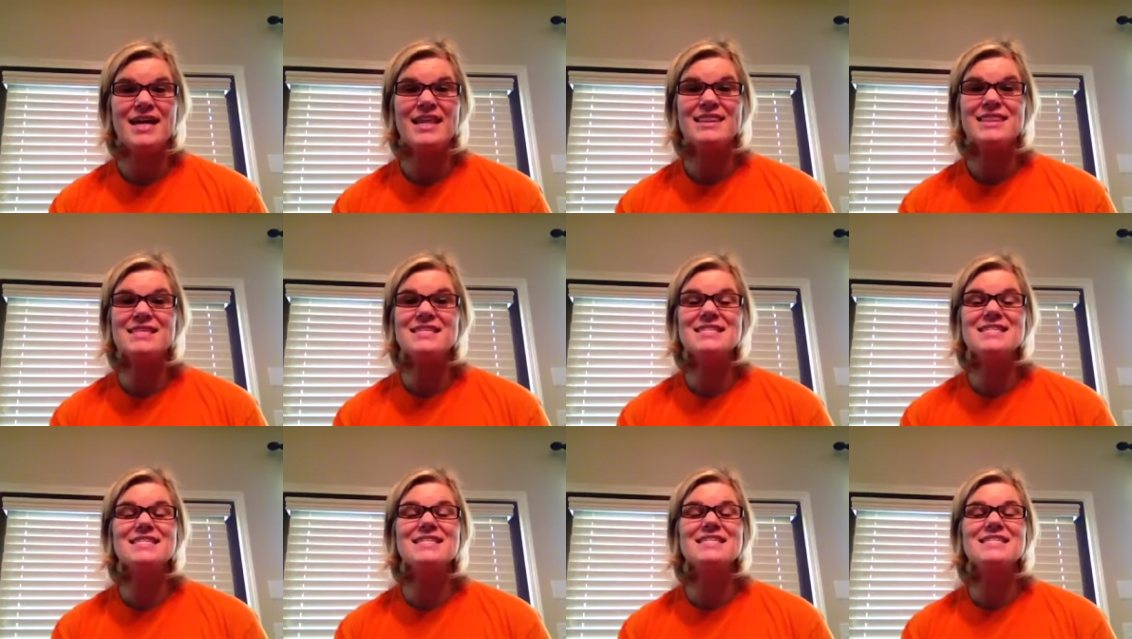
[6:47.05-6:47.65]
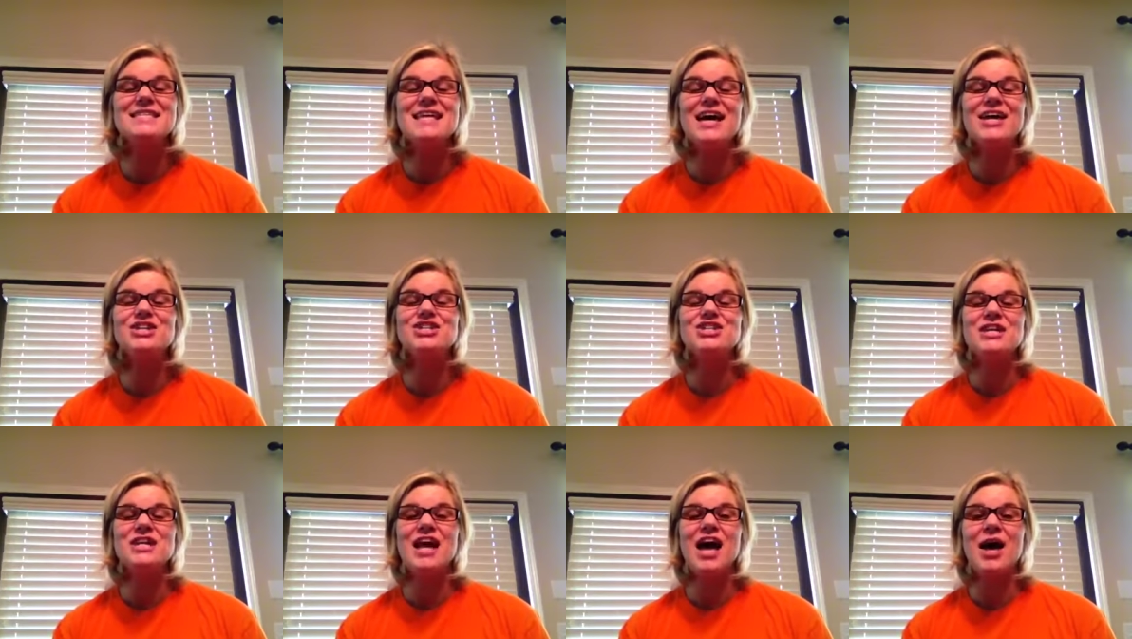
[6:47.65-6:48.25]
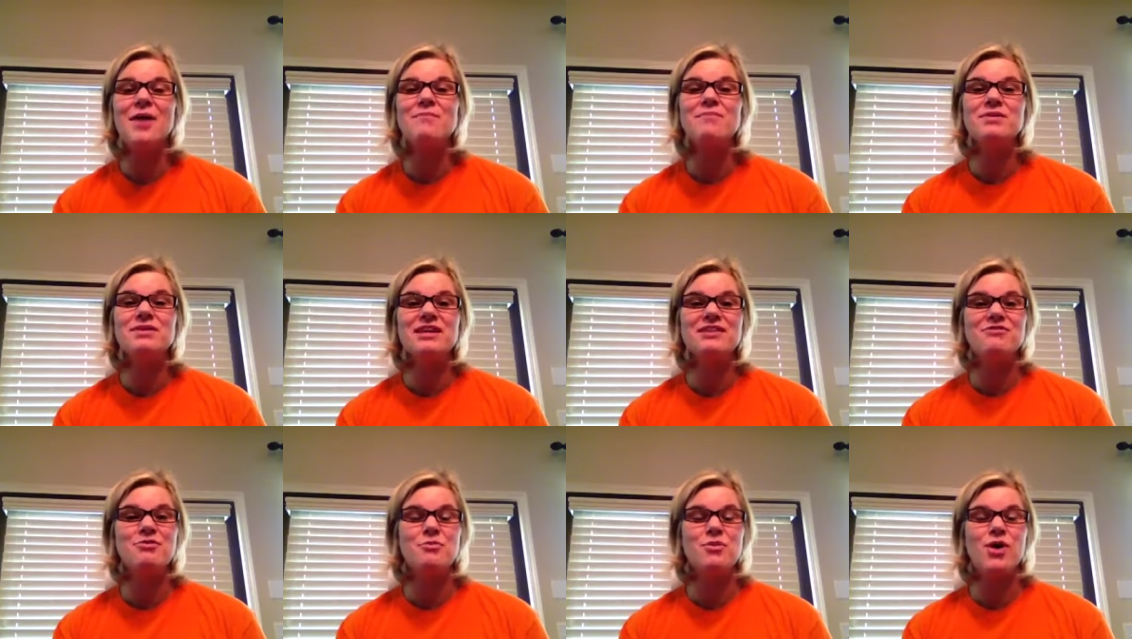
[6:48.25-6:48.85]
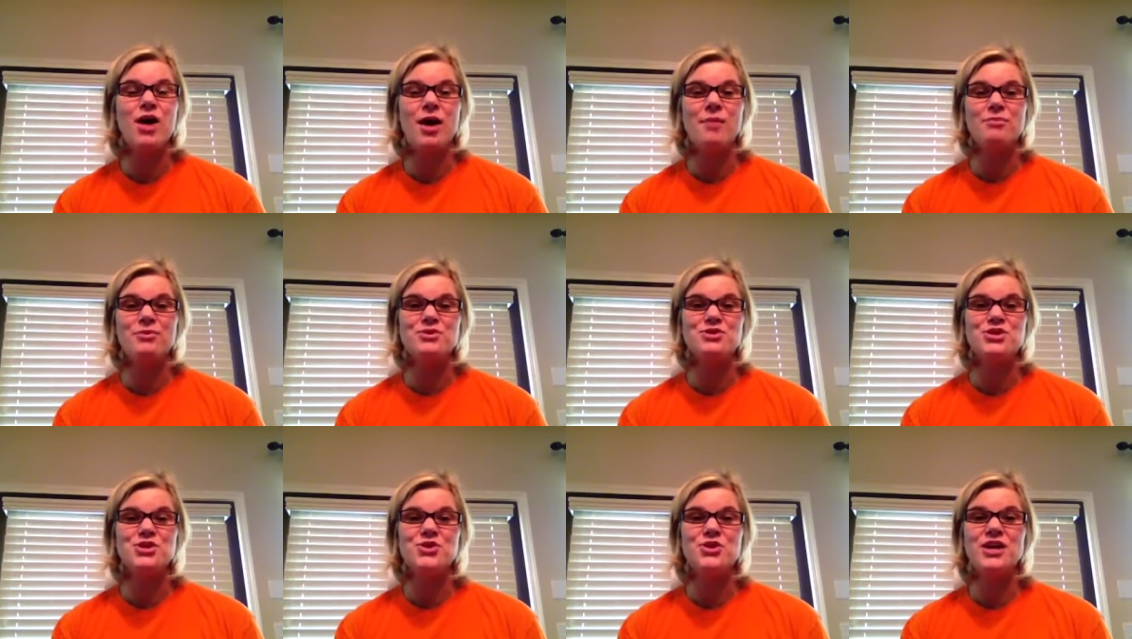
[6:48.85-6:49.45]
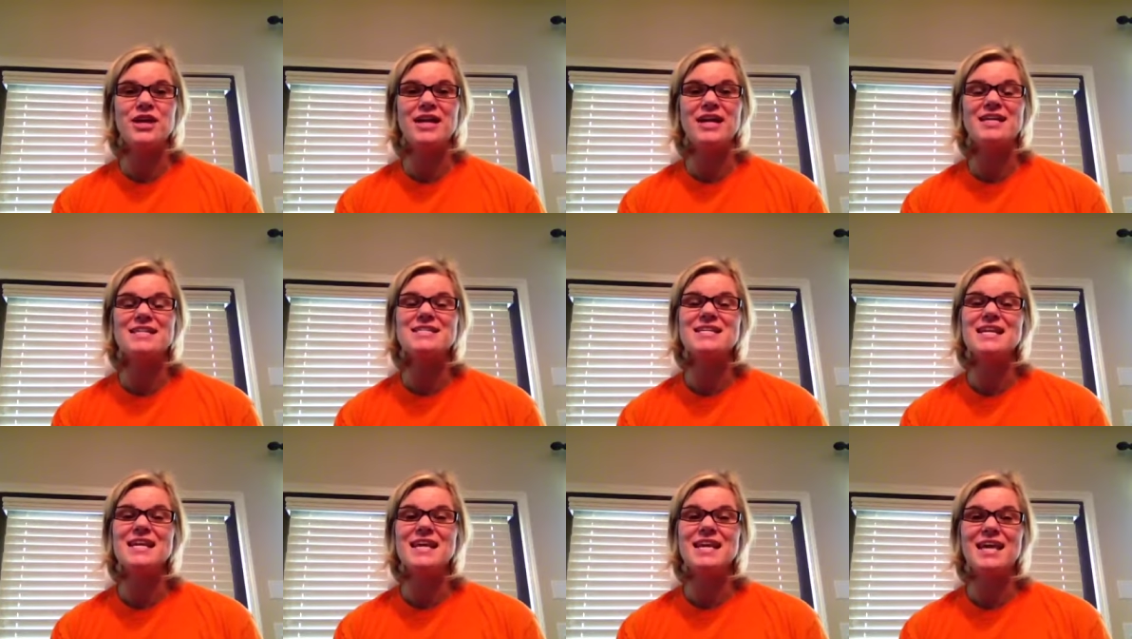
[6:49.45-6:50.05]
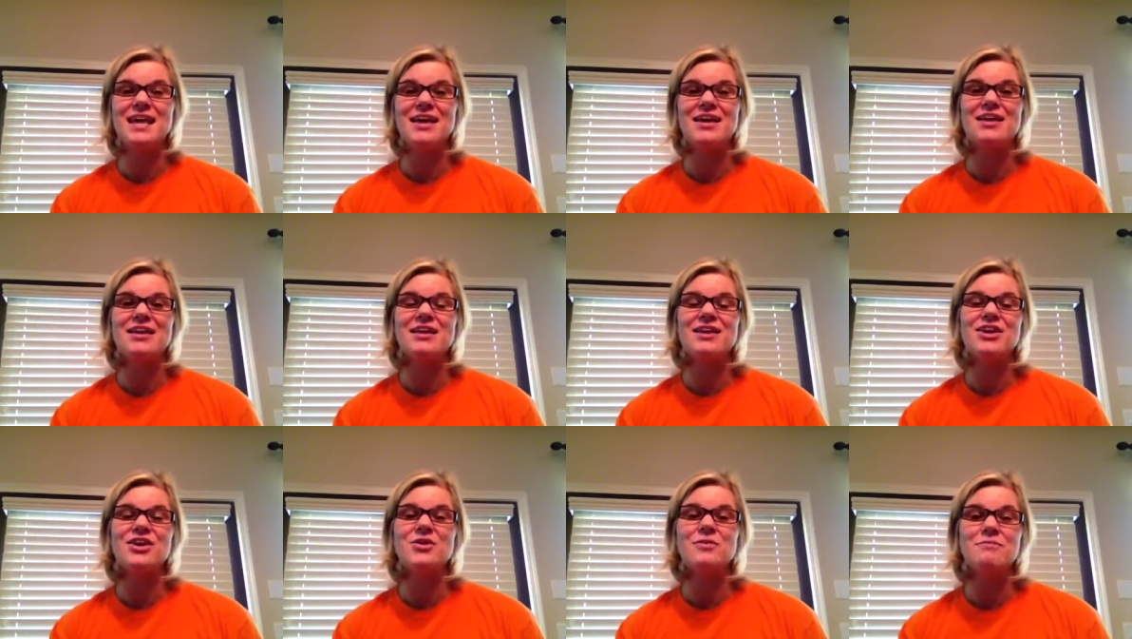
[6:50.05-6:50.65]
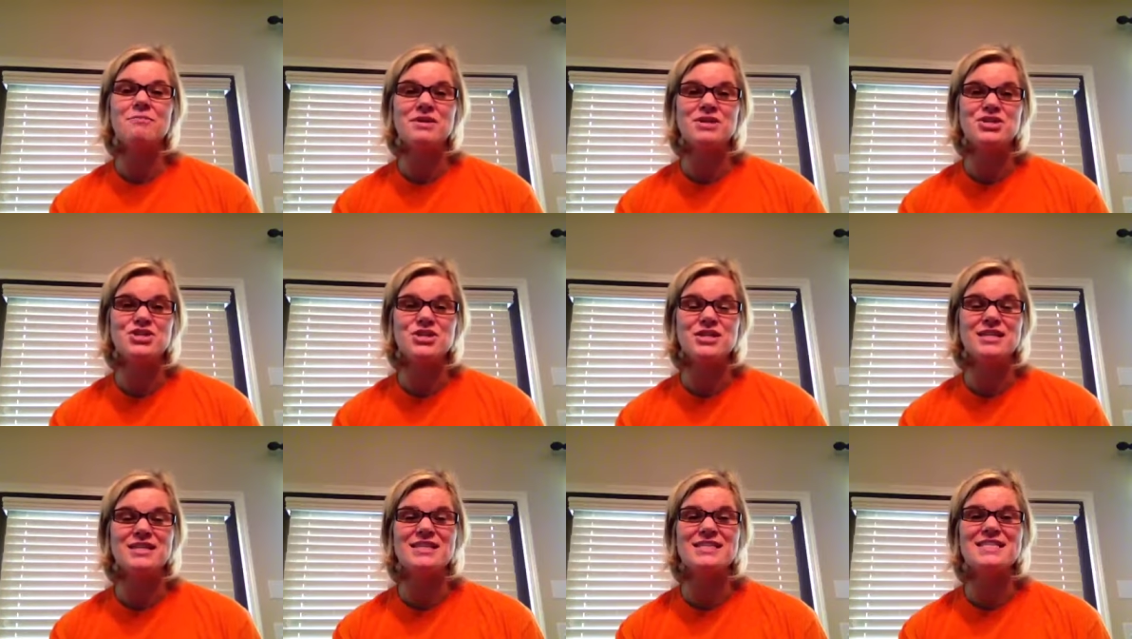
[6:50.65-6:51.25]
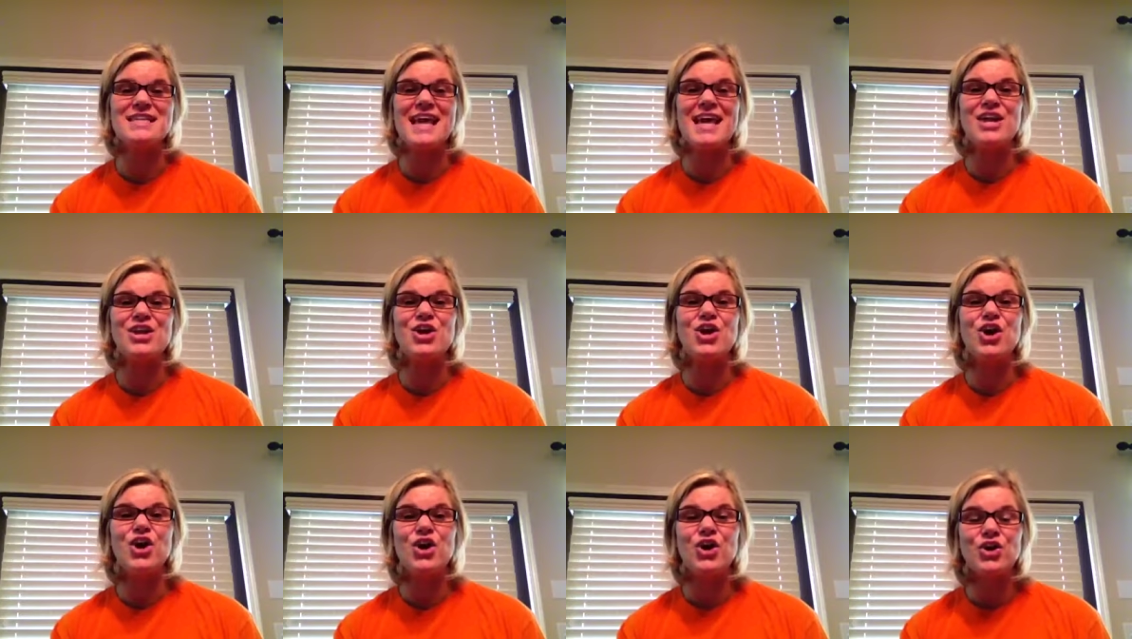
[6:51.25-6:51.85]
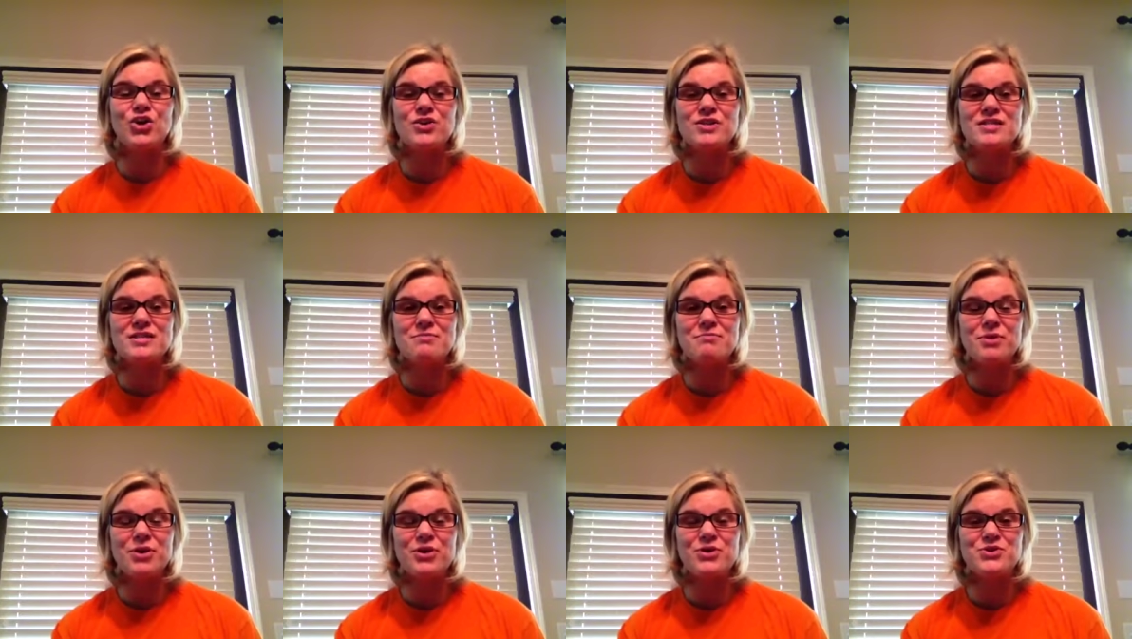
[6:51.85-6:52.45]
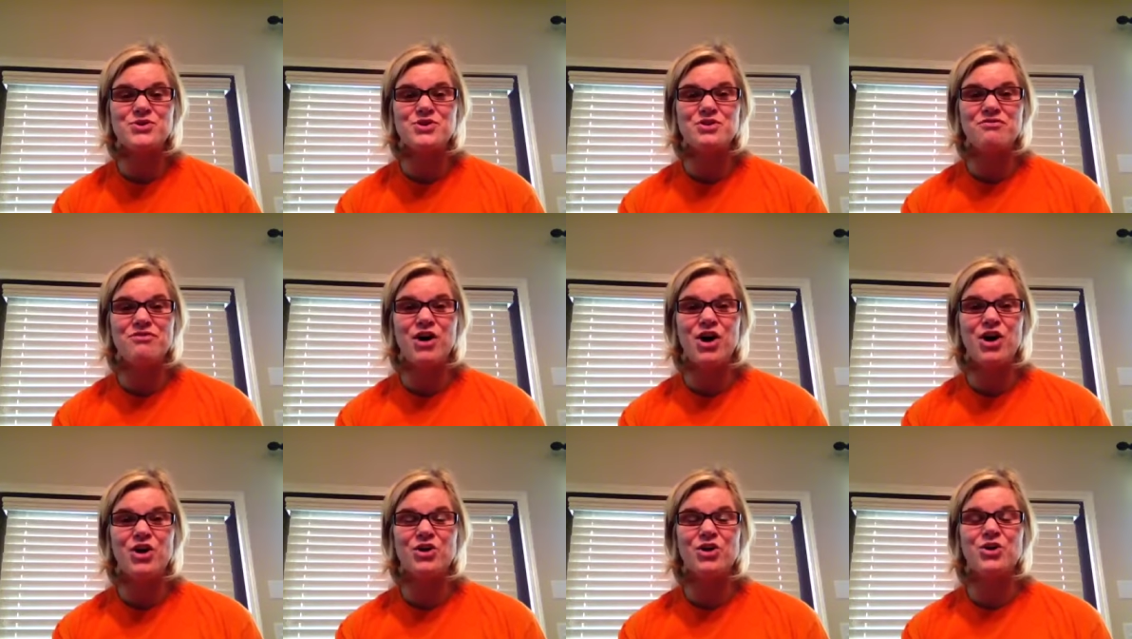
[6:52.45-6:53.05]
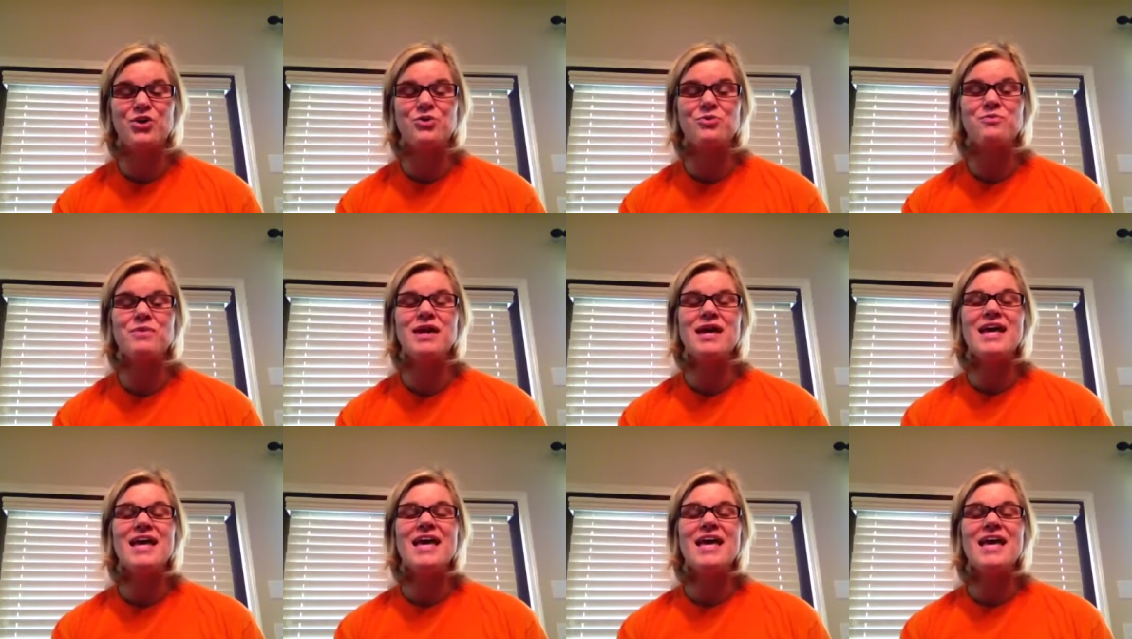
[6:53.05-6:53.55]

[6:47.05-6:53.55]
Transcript: This is such an unbelievable opportunity to get commissions and earn some personal volume.